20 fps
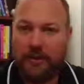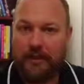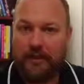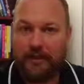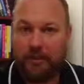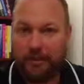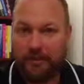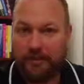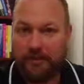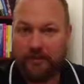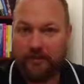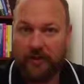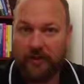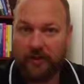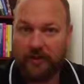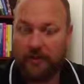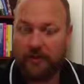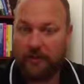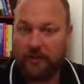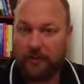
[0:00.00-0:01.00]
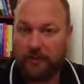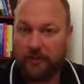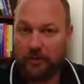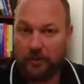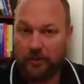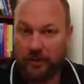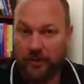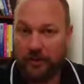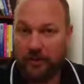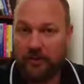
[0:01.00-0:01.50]
in dorsiflexion
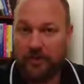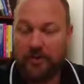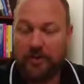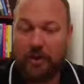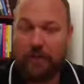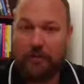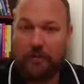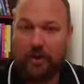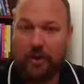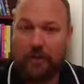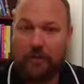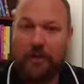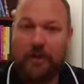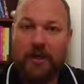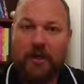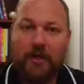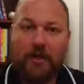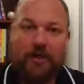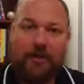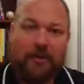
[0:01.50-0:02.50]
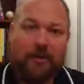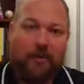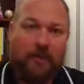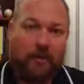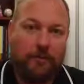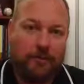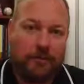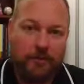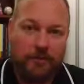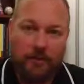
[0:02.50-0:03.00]
or keep it toed up. That'll
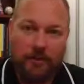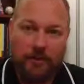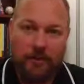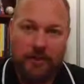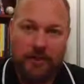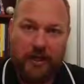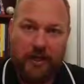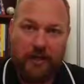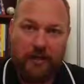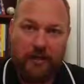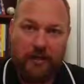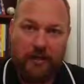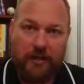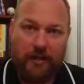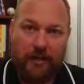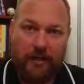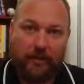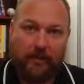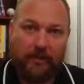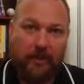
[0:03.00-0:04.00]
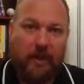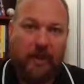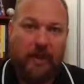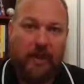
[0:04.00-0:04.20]
help stretch that heel out.